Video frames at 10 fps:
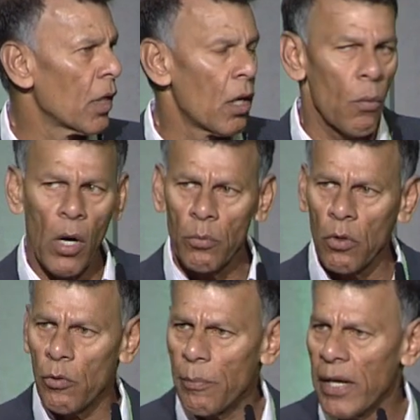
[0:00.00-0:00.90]
What will
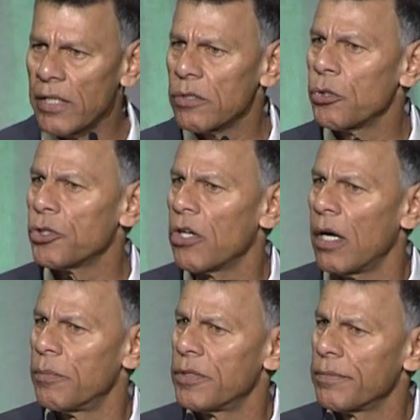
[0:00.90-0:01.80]
replace those
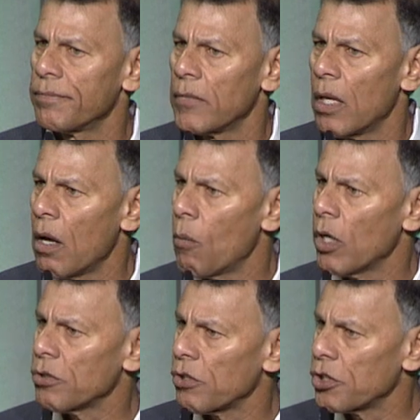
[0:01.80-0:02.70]
jobs?
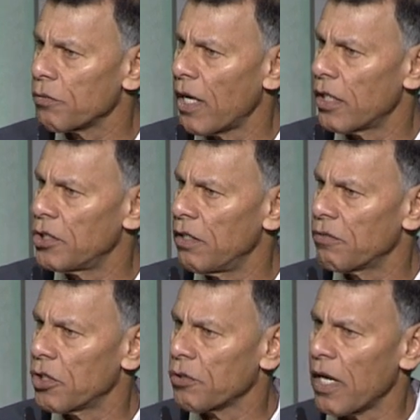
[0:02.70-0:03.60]
What's our strategy
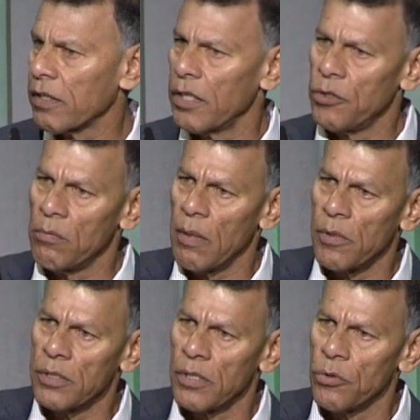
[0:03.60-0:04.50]
for attracting new
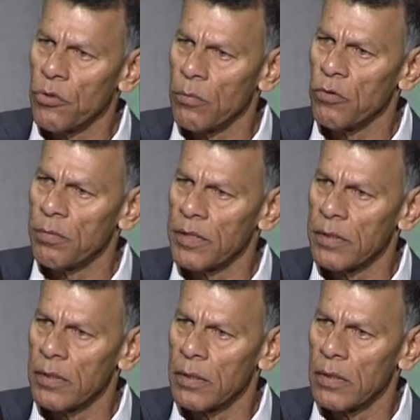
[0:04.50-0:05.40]
members into our
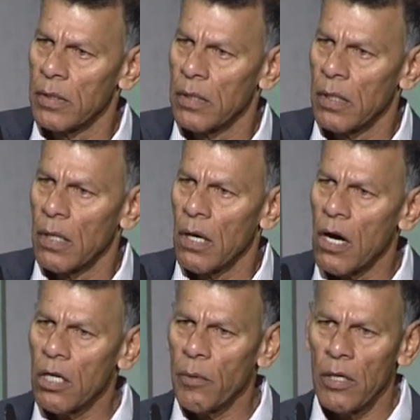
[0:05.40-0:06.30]
movement?
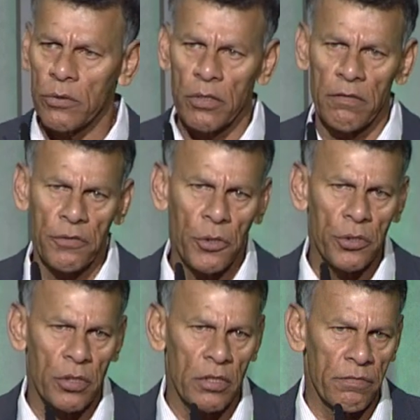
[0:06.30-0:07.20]
How do we look to the
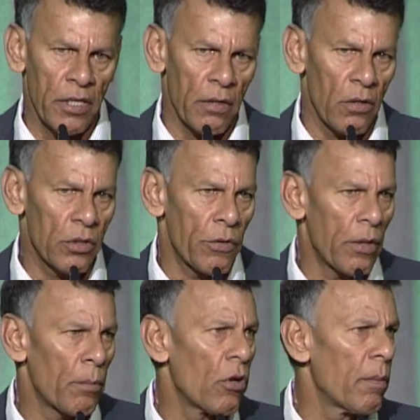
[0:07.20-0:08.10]
future to figure out that our
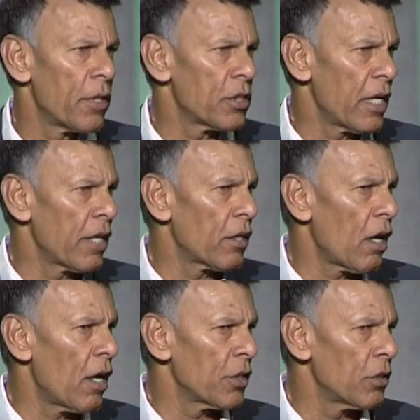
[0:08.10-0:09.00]
employment standard
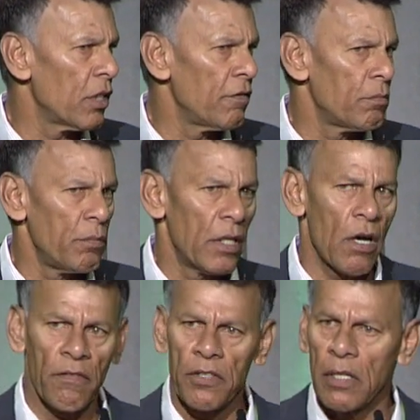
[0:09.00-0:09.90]
laws don't even
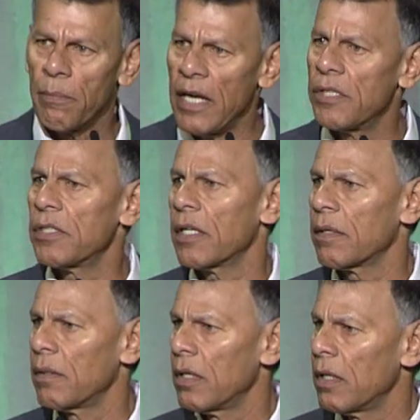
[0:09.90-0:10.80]
cover the basic,
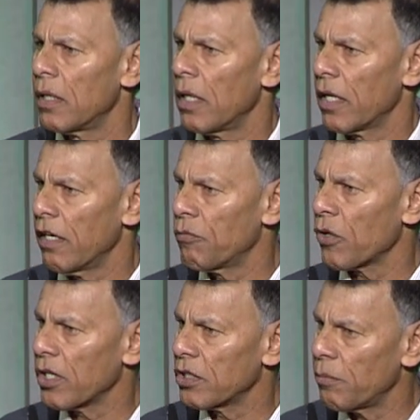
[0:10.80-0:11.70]
give
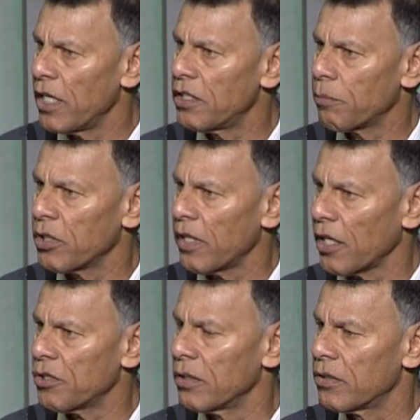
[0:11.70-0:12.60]
workers the basic
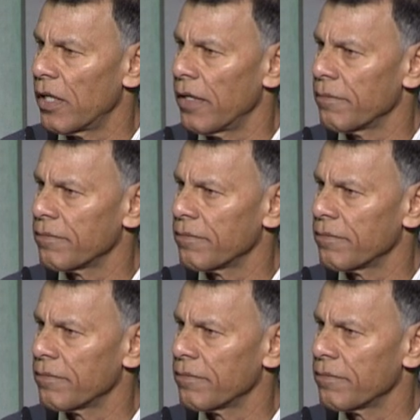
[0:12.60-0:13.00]
protection today?